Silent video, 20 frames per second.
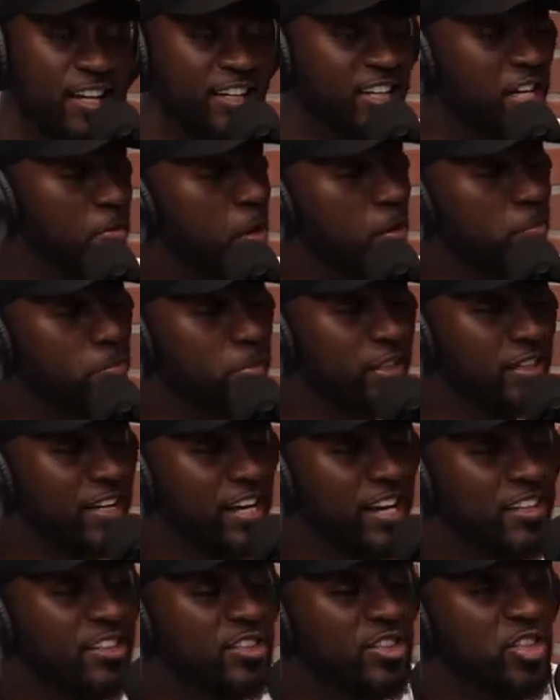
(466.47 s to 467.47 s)
Get my butt
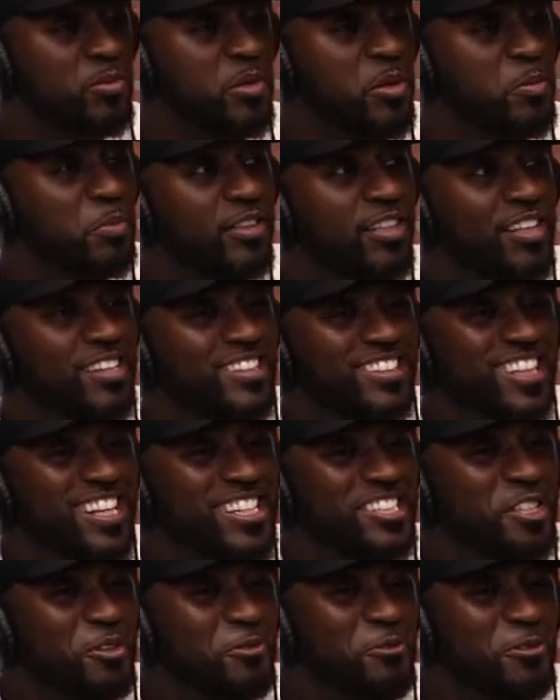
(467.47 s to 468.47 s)
handed to me. But like
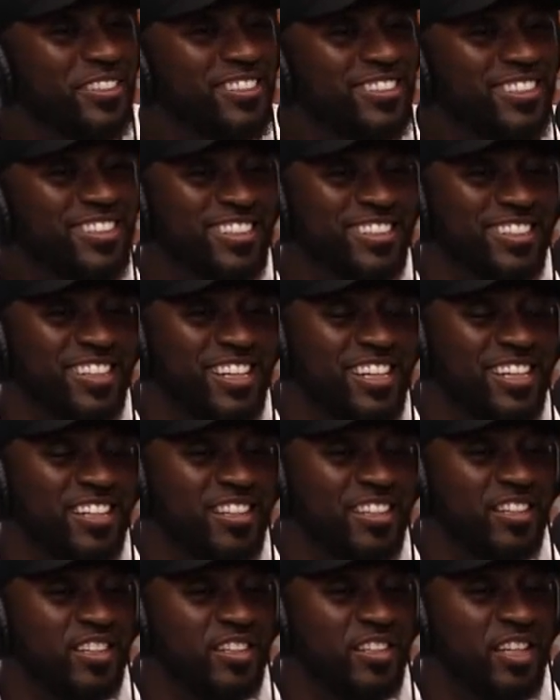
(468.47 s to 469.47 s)
that's the one thing, like
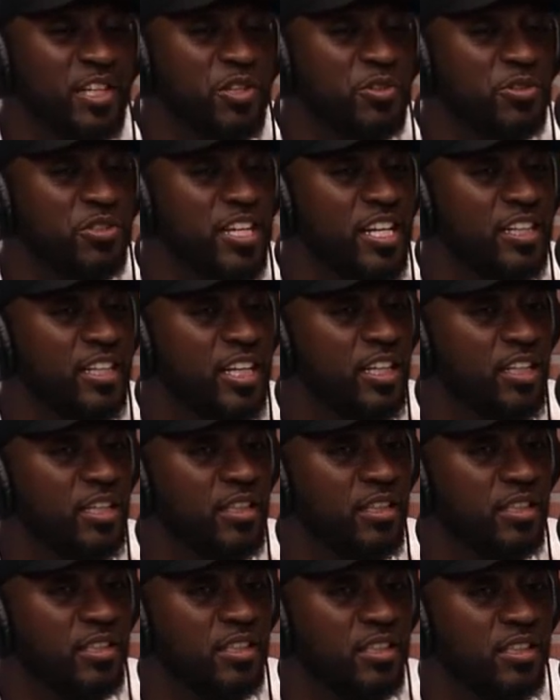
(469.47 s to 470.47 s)
you're saying, like
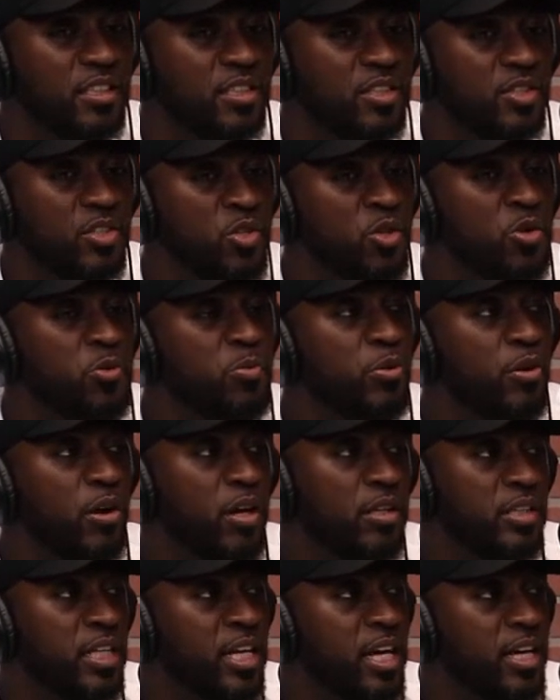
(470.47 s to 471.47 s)
you
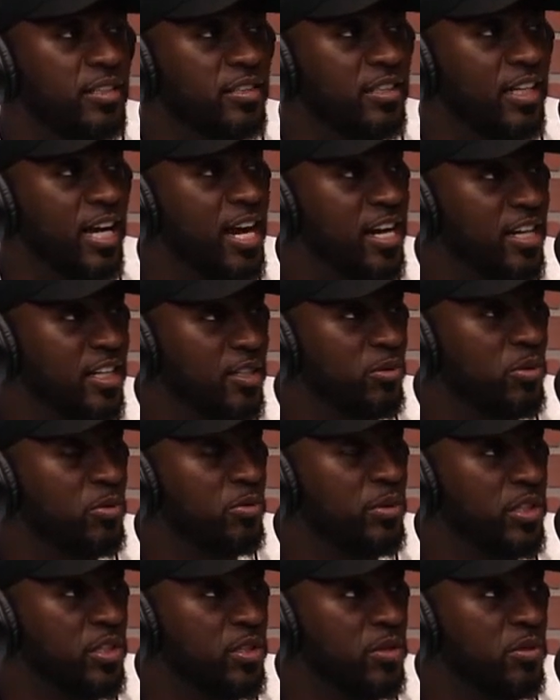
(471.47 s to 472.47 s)
brought that to Iowa
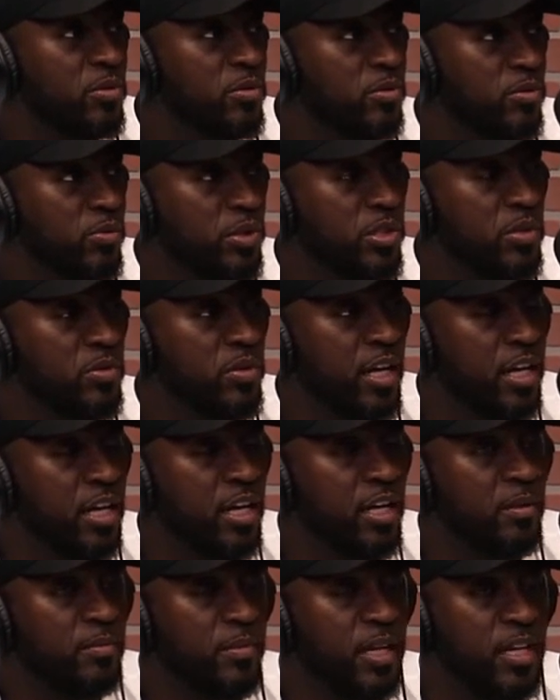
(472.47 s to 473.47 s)
when you
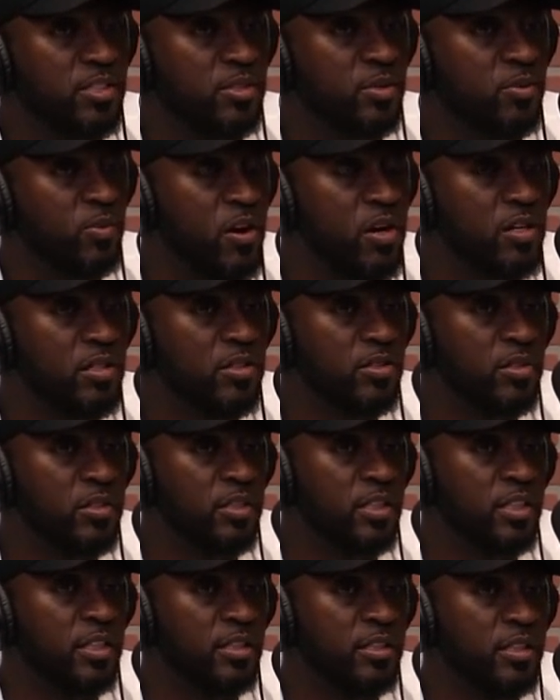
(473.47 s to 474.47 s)
came as a
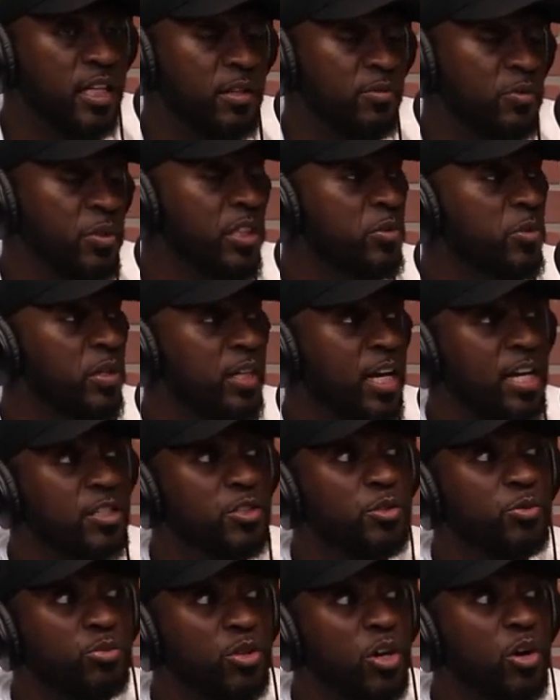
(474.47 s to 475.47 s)
walk-on, and really what
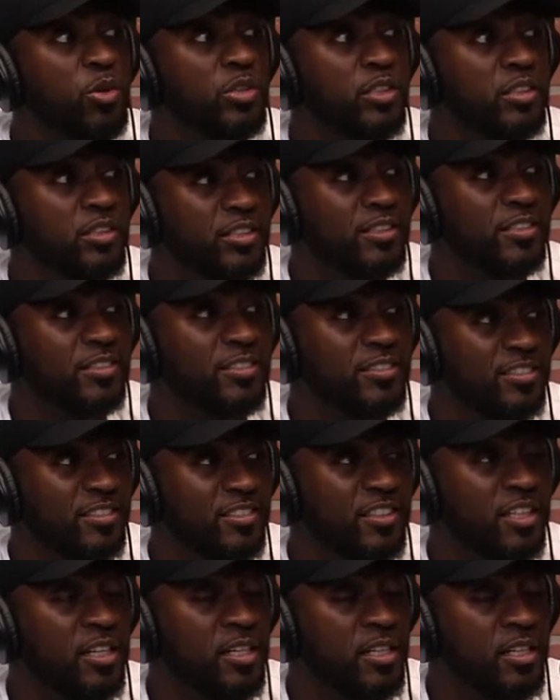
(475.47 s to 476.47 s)
got you noticed
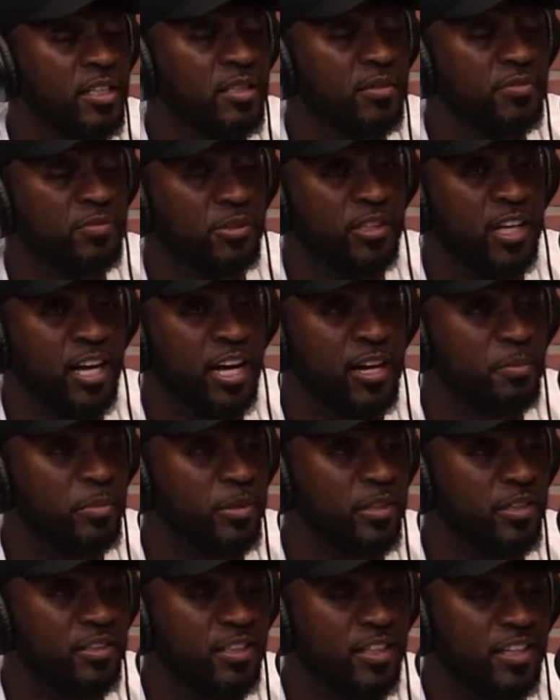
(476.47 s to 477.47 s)
for that.
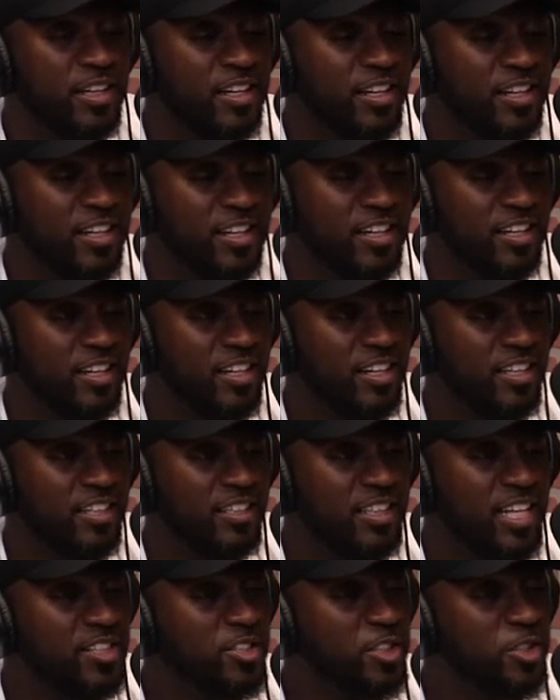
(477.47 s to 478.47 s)
But
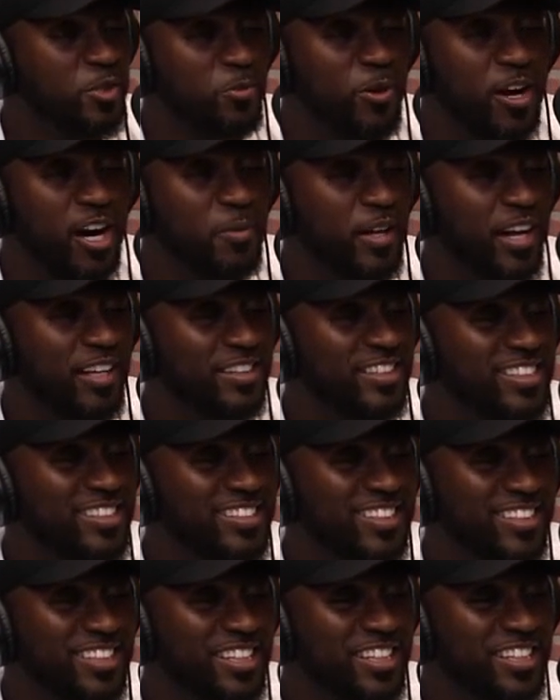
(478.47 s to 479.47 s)
that's just wild, man. I think
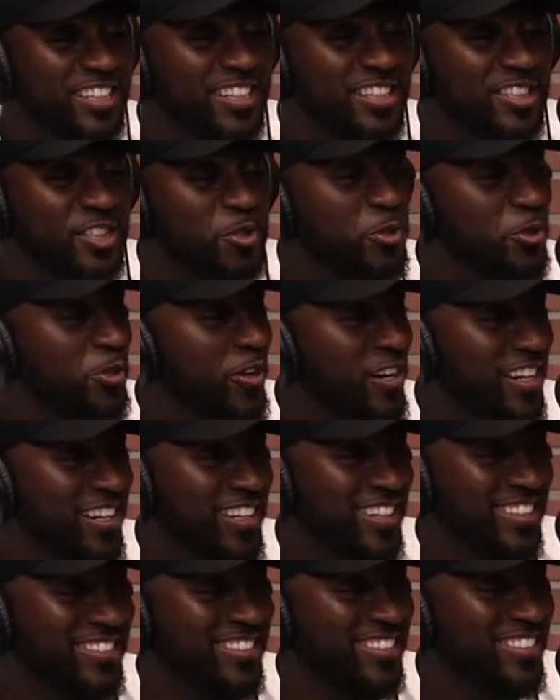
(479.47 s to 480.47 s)
the kids you
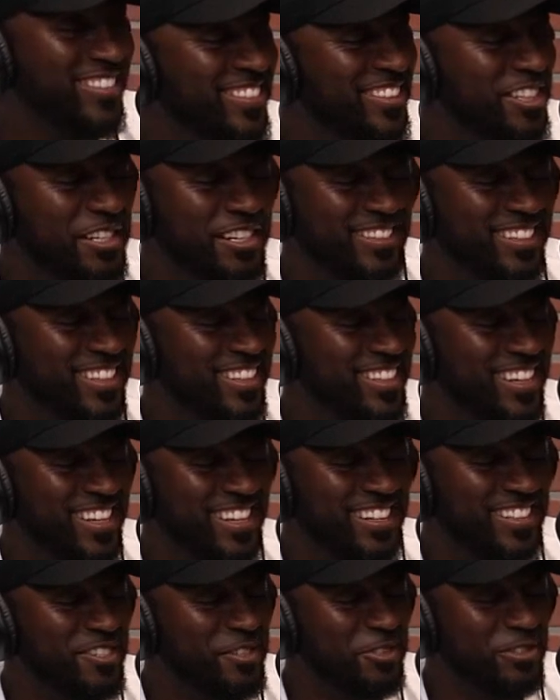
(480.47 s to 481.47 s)
train
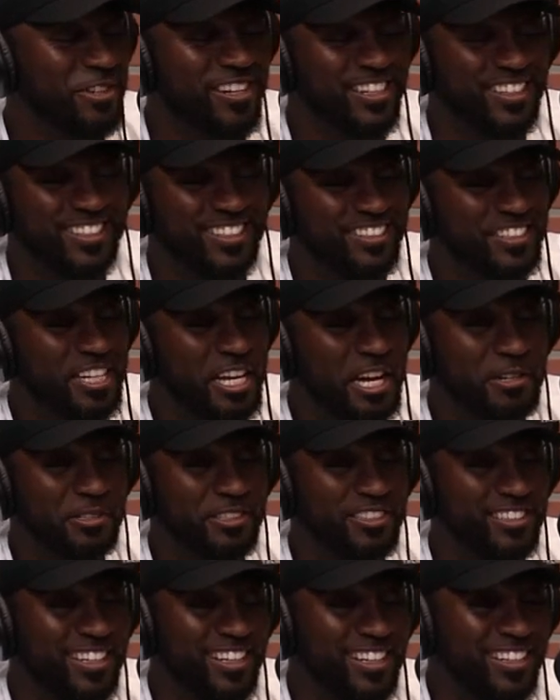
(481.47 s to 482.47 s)
kids now,
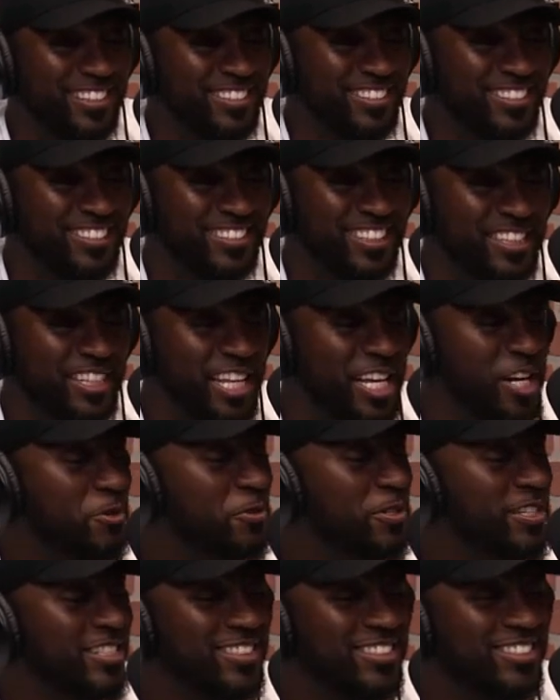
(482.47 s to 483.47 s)
and it's like they
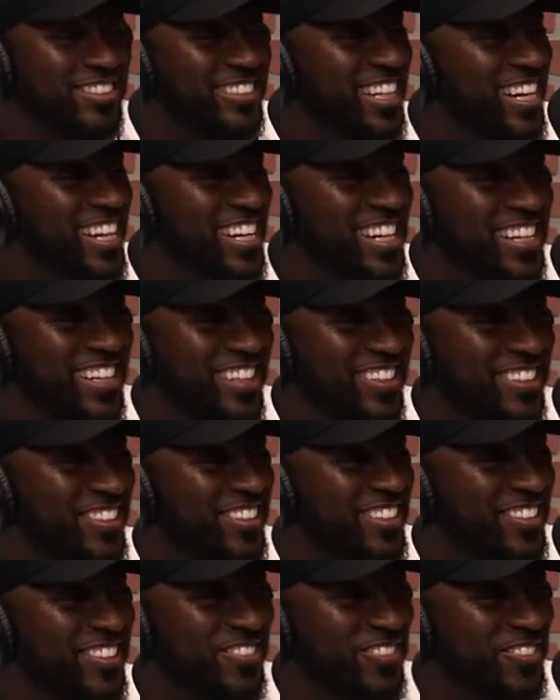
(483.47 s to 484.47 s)
don't
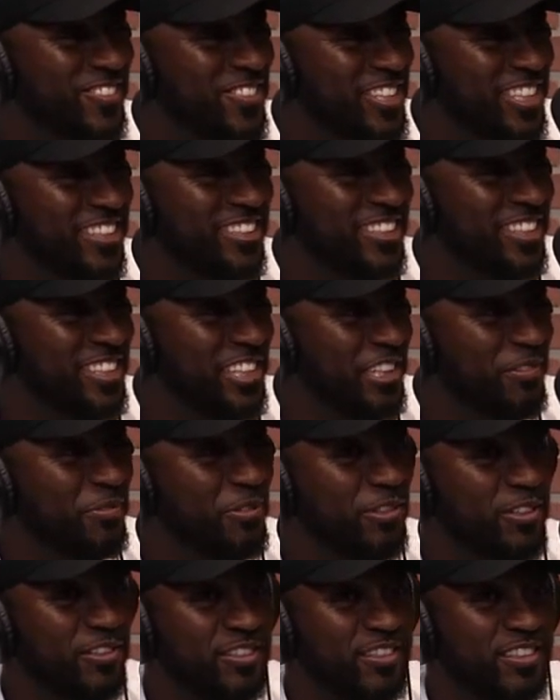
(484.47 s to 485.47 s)
understand what it took
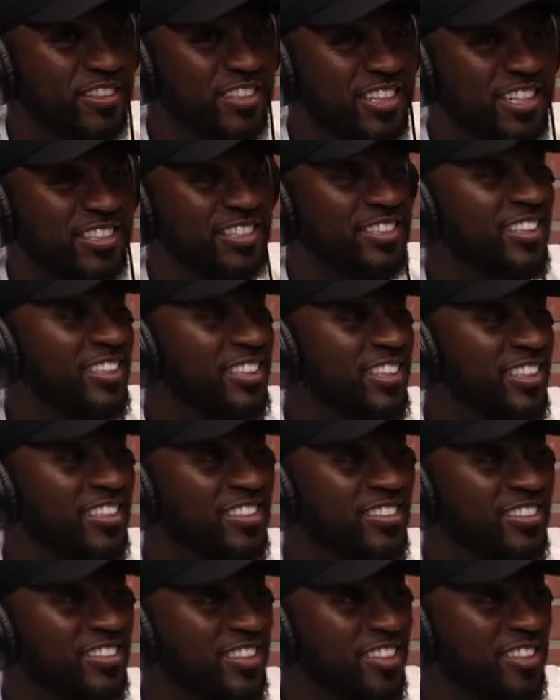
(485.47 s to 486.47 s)
for us to
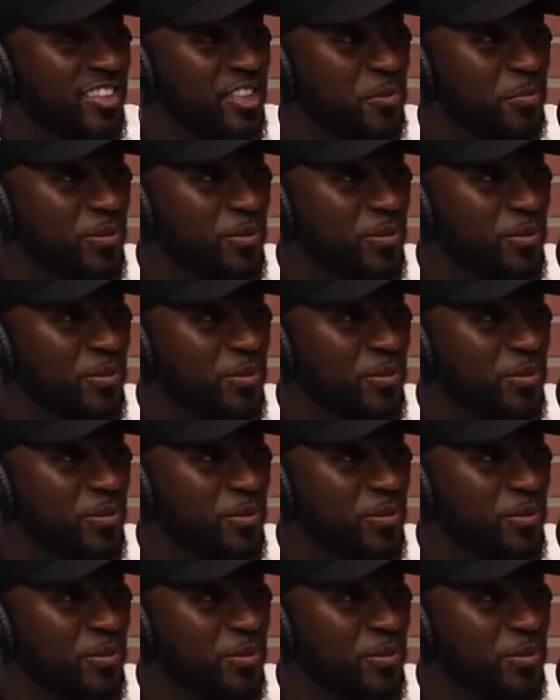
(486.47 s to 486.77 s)
get to this